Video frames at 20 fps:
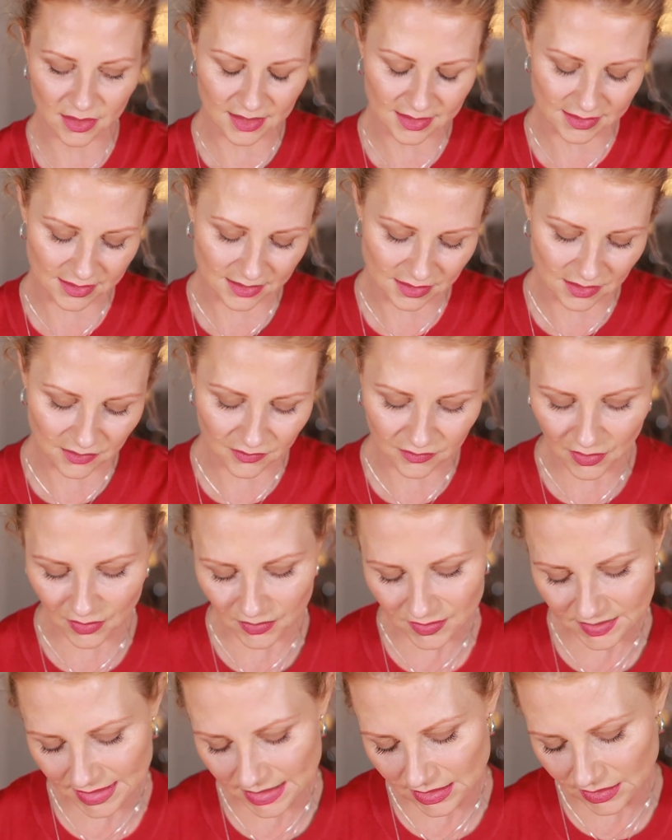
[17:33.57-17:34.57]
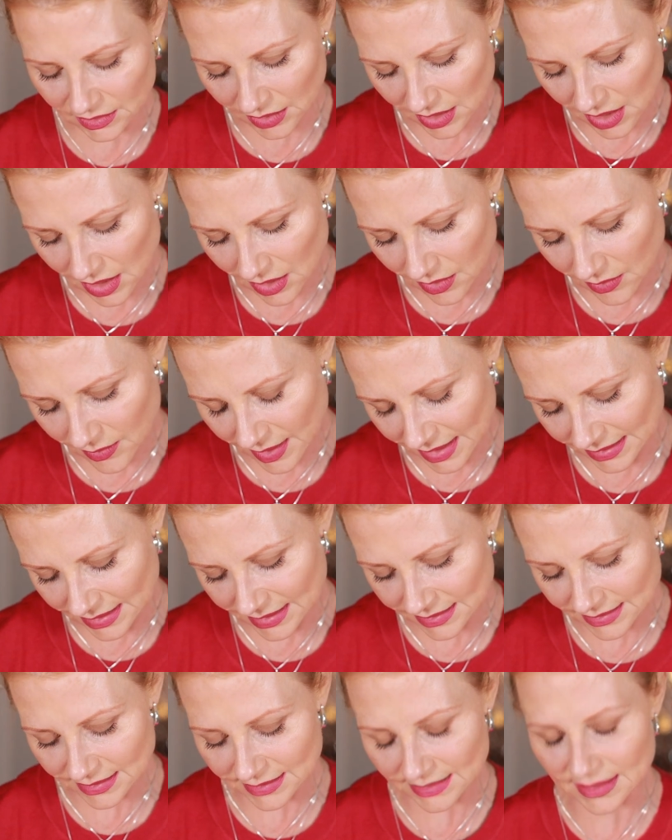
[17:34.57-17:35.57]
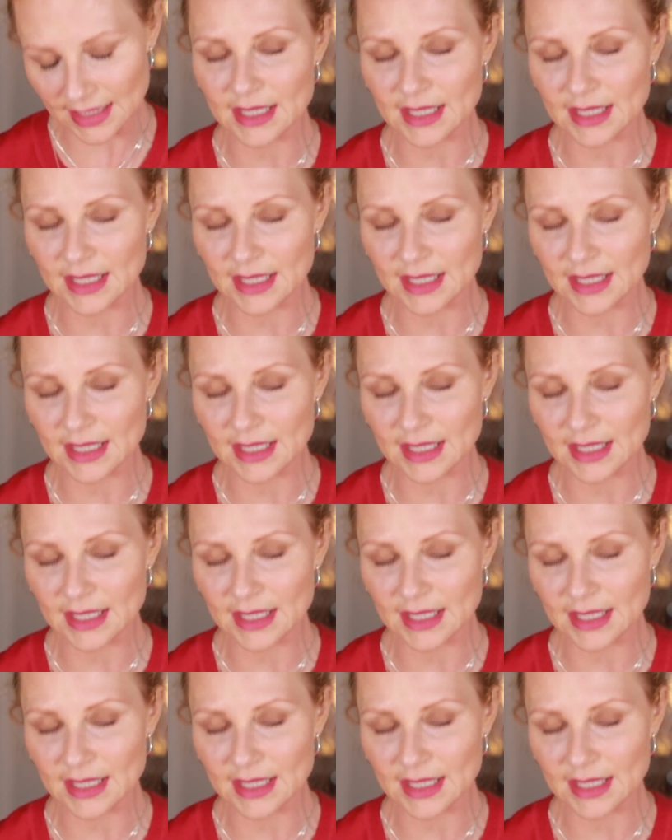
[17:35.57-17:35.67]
This is the Rosy Glow, and this is